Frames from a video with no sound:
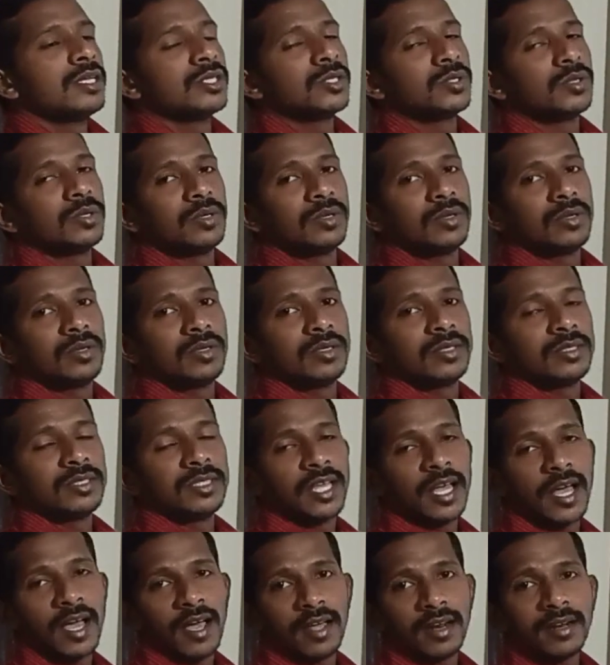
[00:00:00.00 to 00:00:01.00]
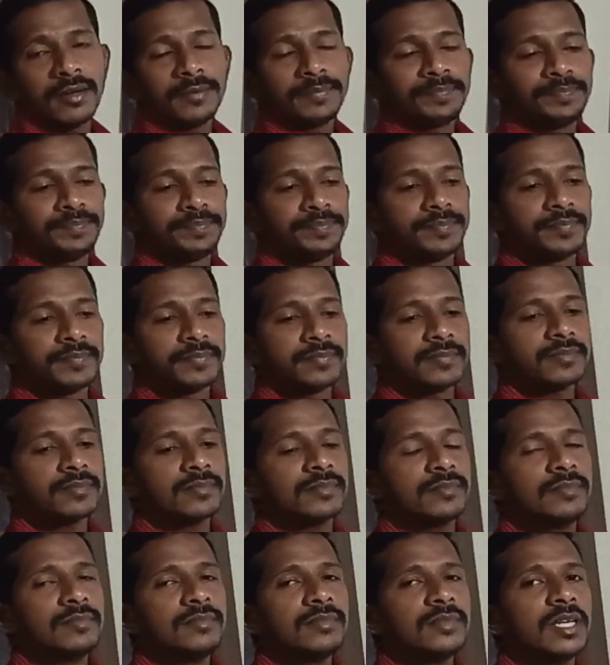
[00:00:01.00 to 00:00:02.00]
So they are
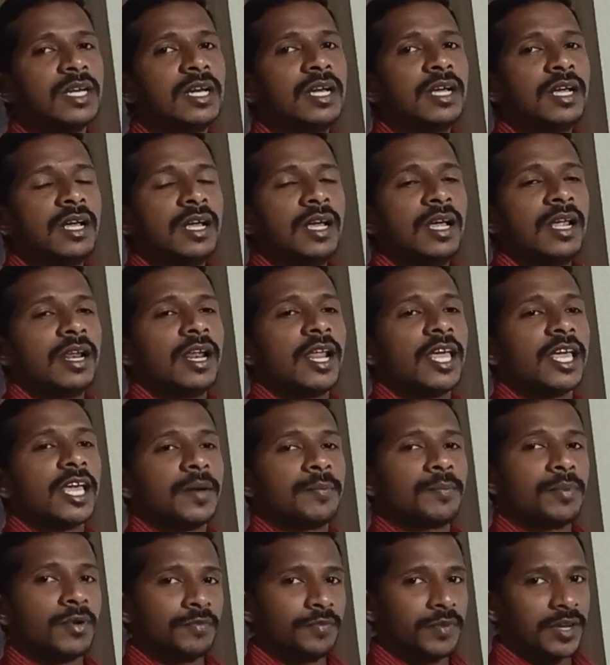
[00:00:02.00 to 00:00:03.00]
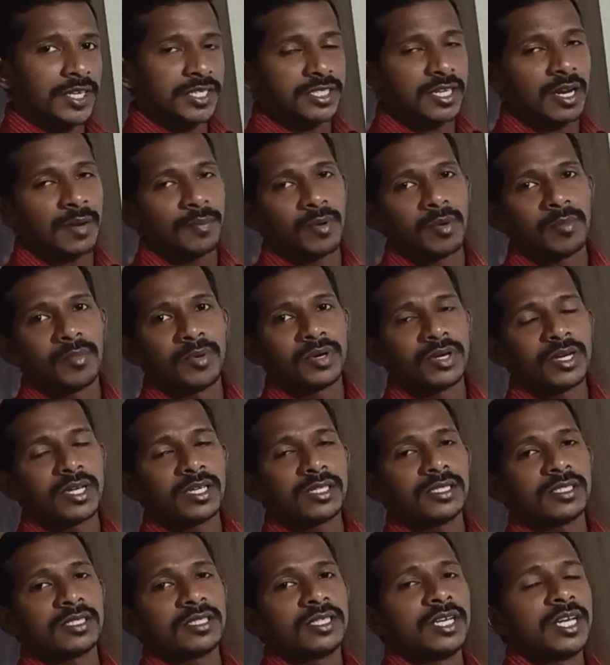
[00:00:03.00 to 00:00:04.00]
like a professional
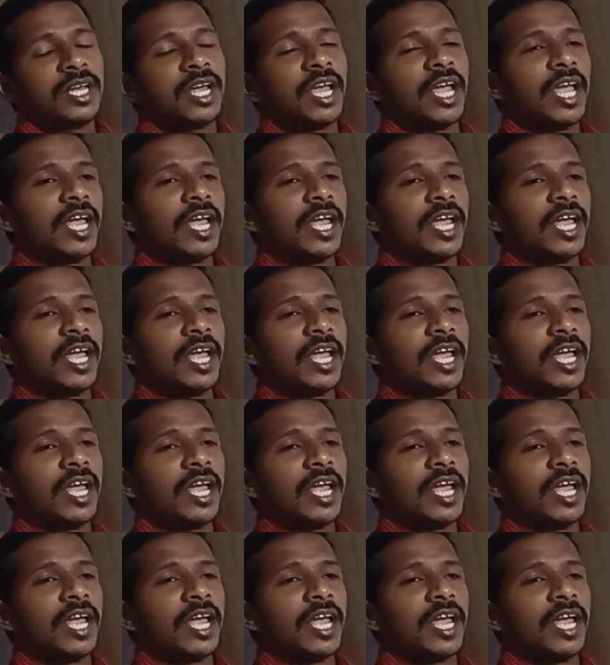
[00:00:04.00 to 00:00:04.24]
promoters,